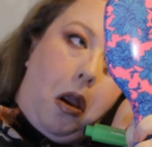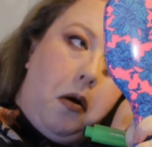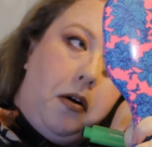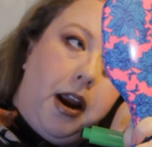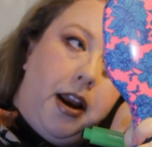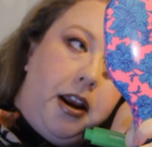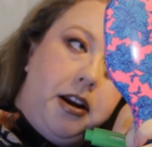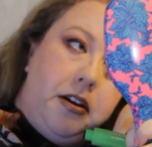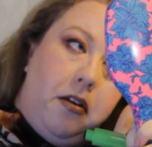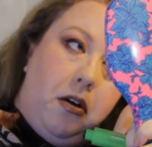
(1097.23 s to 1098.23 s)
We're heading
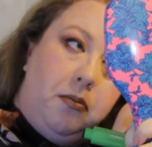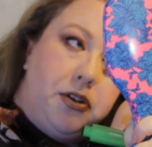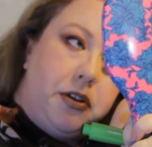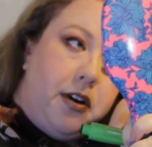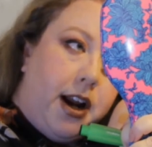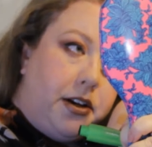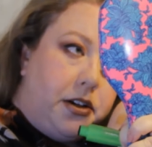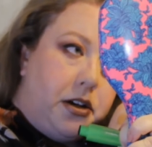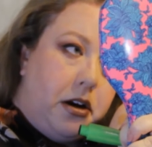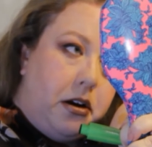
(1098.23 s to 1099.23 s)
into the home
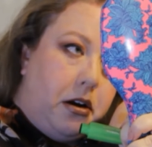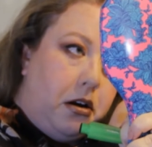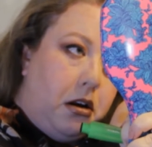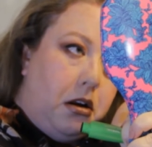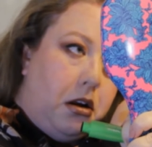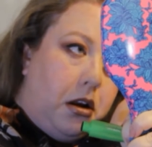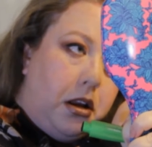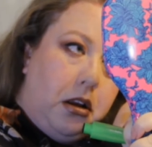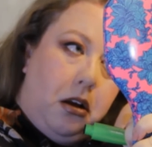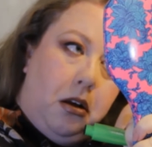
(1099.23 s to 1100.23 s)
stretch.
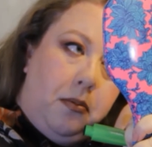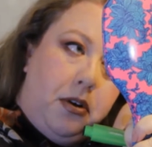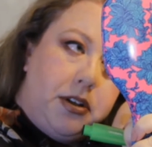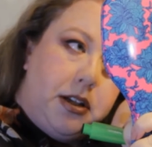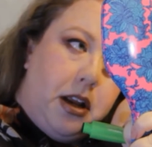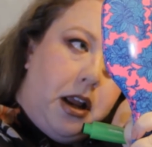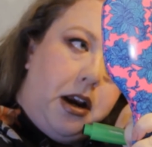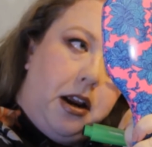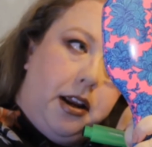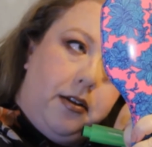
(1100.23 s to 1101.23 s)
Almost
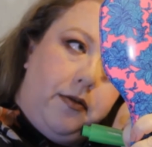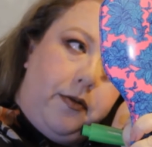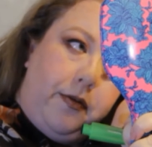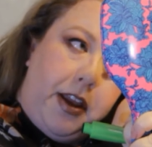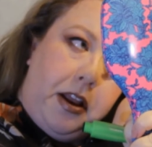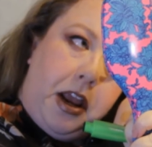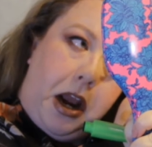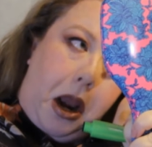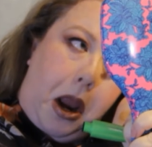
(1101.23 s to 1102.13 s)
done. I can feel it.